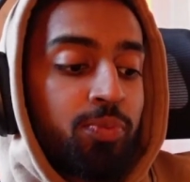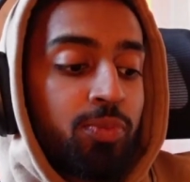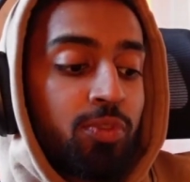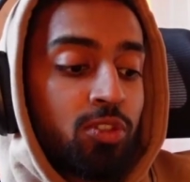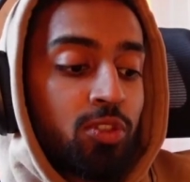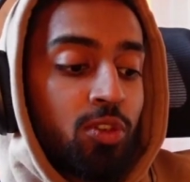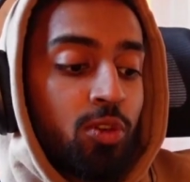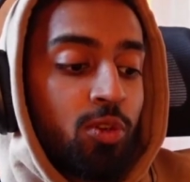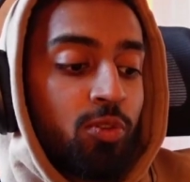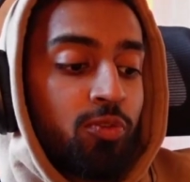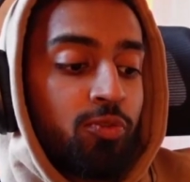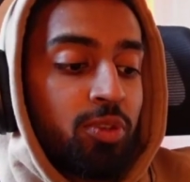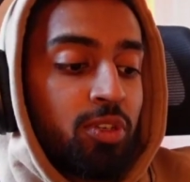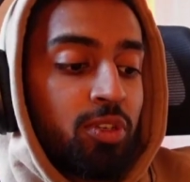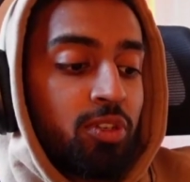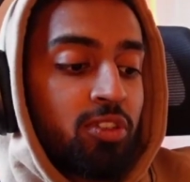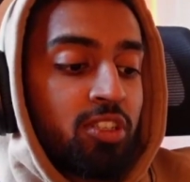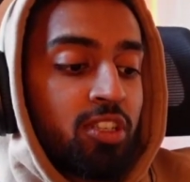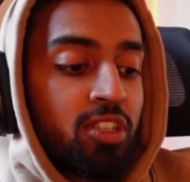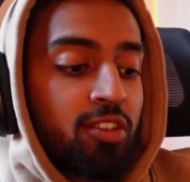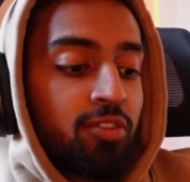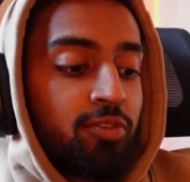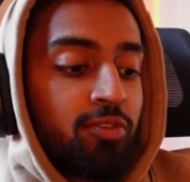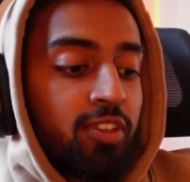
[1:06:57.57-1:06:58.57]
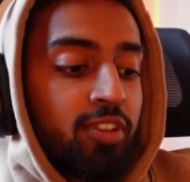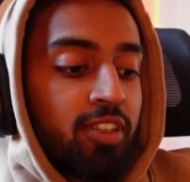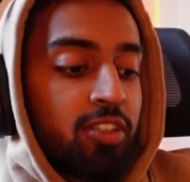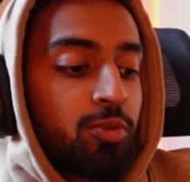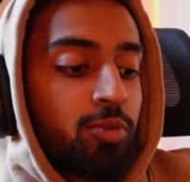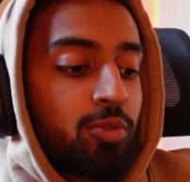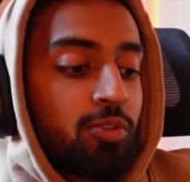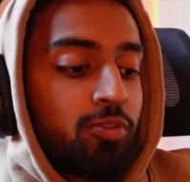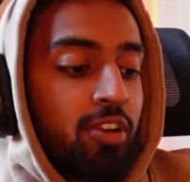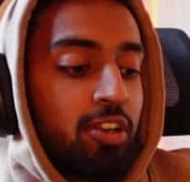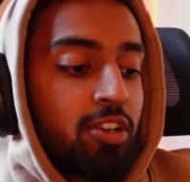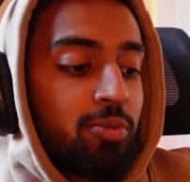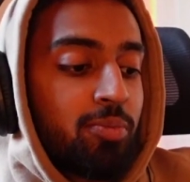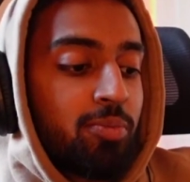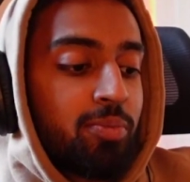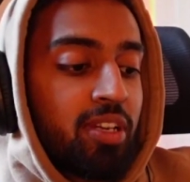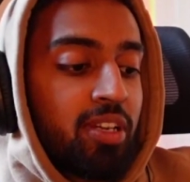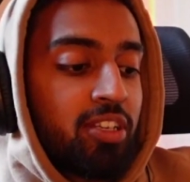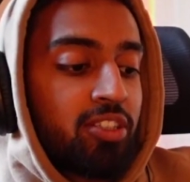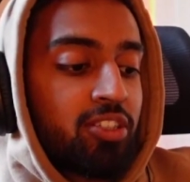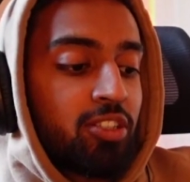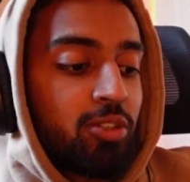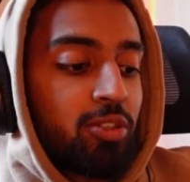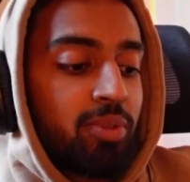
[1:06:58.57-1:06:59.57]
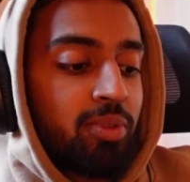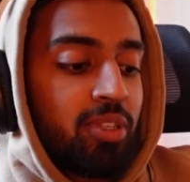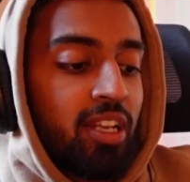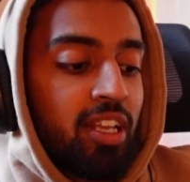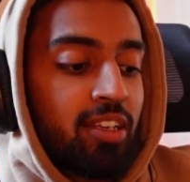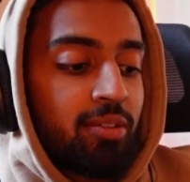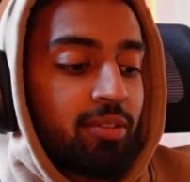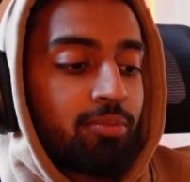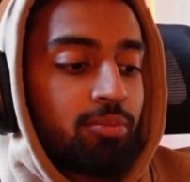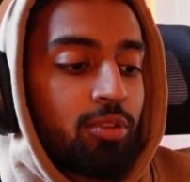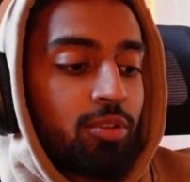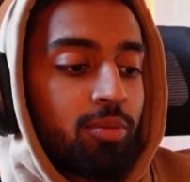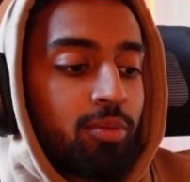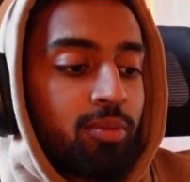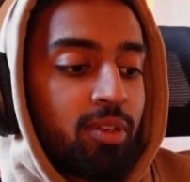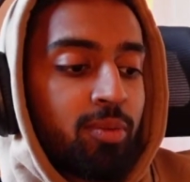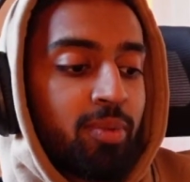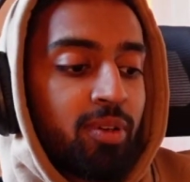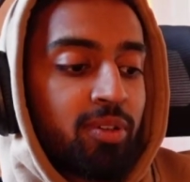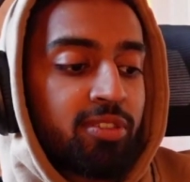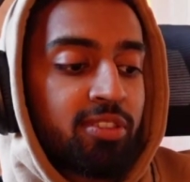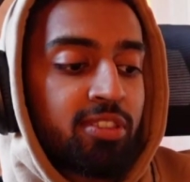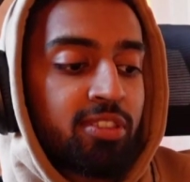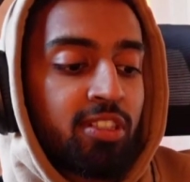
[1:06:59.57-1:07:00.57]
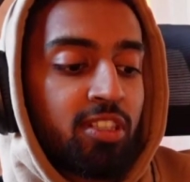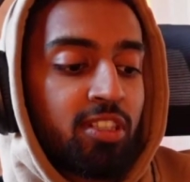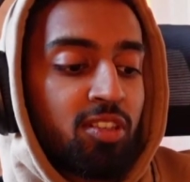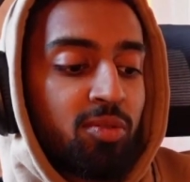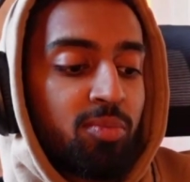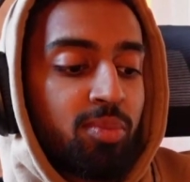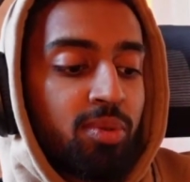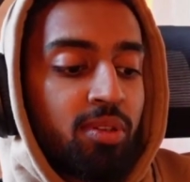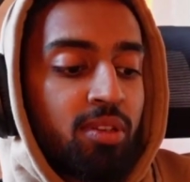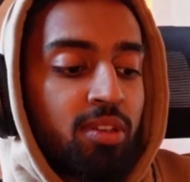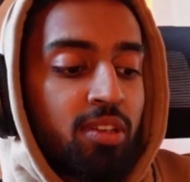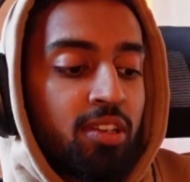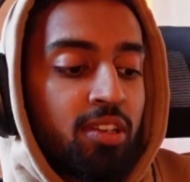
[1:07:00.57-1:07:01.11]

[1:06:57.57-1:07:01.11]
so if we flick to a random page, it'll be like probably about sleep.